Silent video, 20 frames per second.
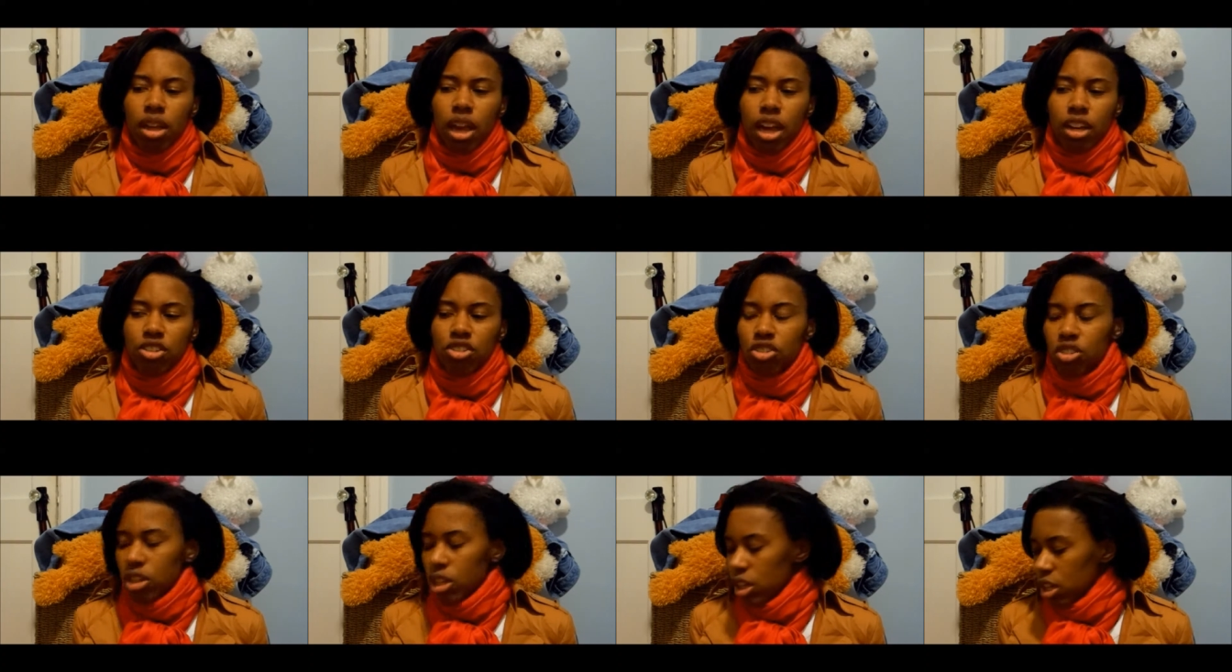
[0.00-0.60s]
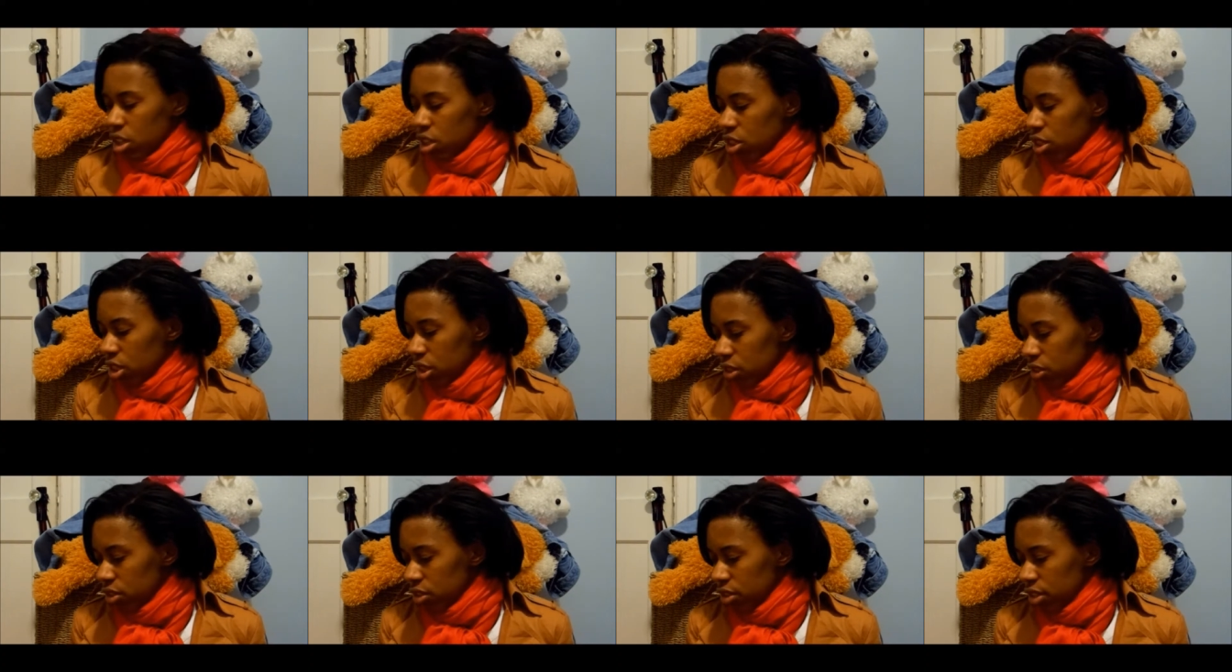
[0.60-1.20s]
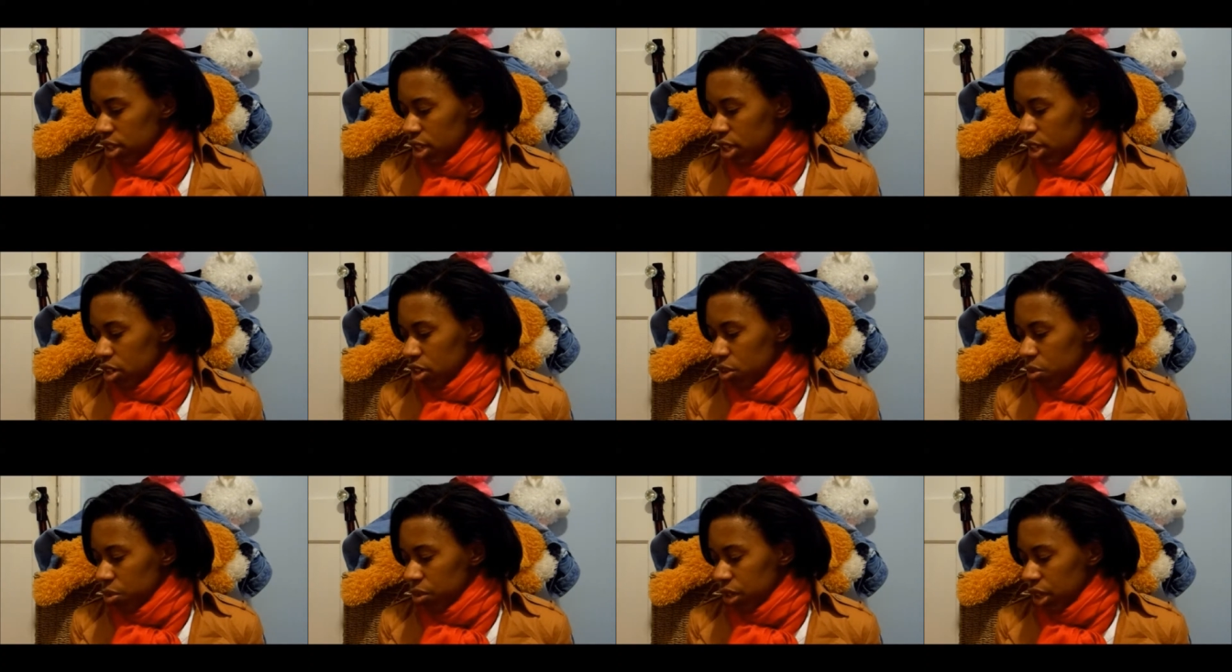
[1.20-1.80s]
actually, this
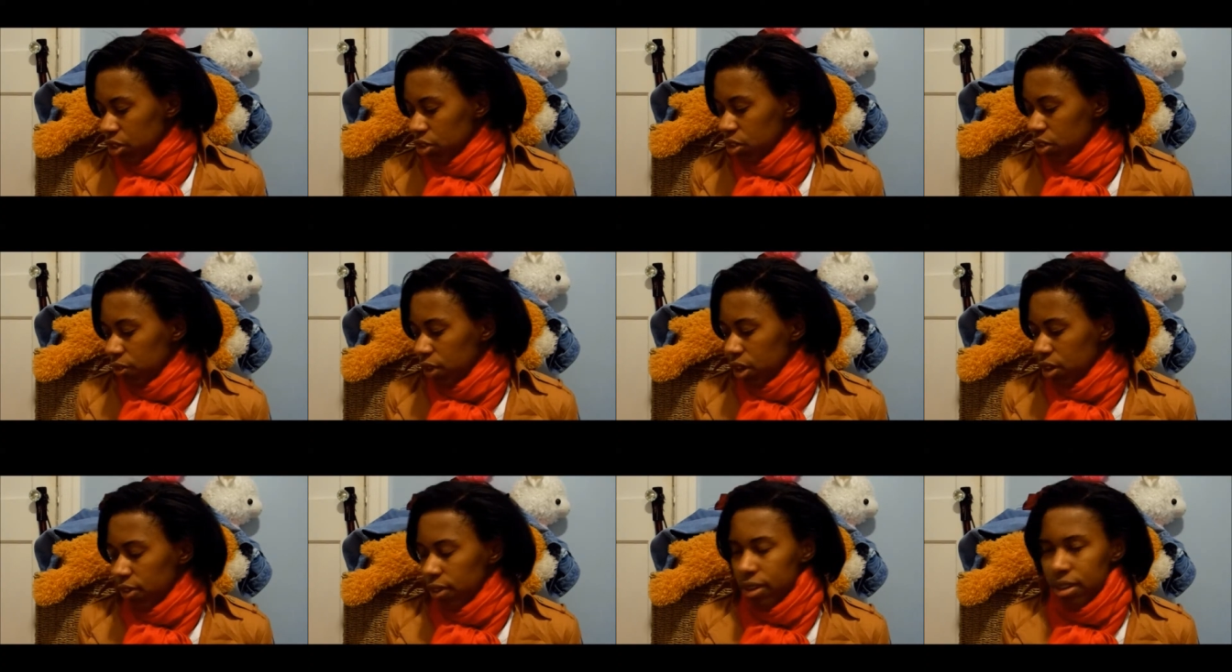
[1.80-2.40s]
year was actually very,